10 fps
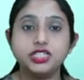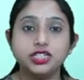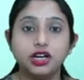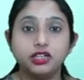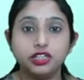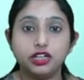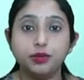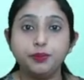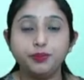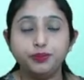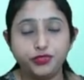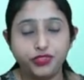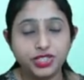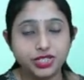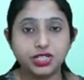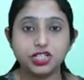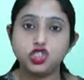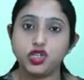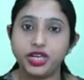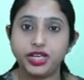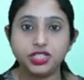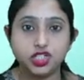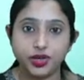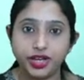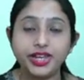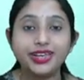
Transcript: the physical change, right?